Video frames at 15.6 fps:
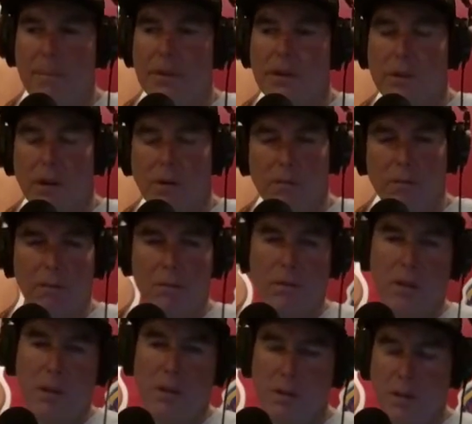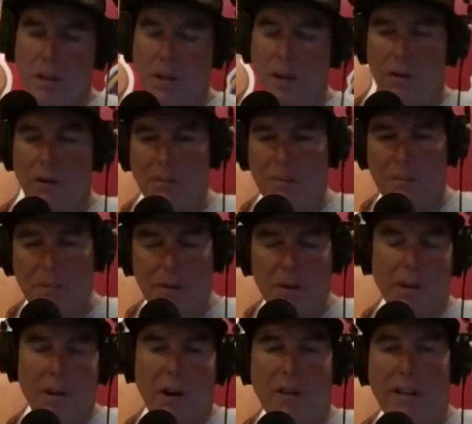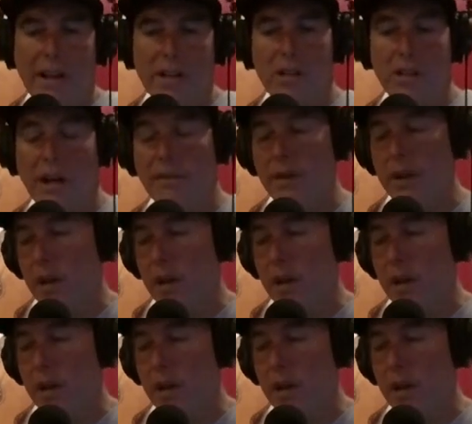don't do this at home, all that stuff.